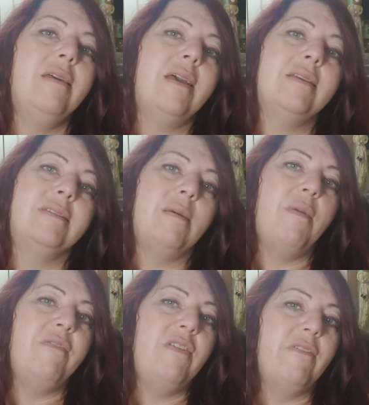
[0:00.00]
as some
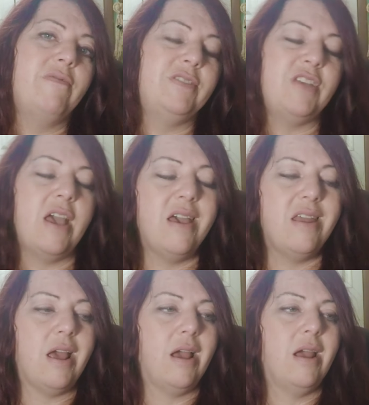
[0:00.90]
of you have
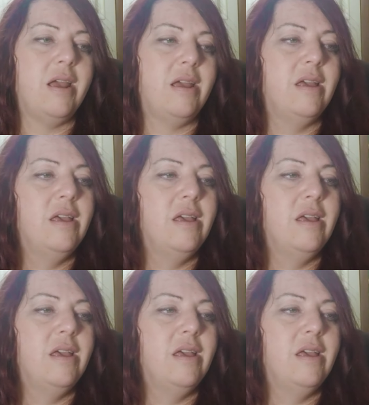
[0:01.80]
said. I,